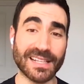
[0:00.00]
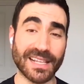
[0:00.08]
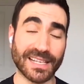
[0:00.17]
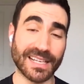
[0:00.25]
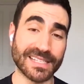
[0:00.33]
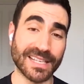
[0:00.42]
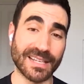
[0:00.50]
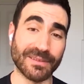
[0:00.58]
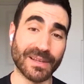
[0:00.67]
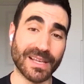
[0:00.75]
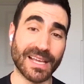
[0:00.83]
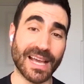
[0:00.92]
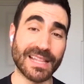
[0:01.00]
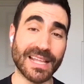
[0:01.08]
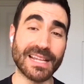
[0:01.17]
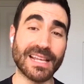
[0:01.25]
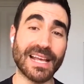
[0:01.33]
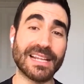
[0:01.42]
Like, as in, and
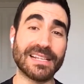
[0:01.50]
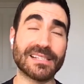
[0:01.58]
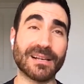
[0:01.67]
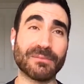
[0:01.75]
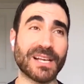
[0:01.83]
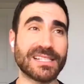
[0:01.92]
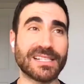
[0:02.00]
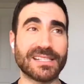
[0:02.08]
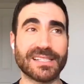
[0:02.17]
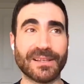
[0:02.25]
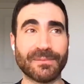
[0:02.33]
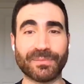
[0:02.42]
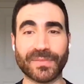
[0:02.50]
that, and in some cases,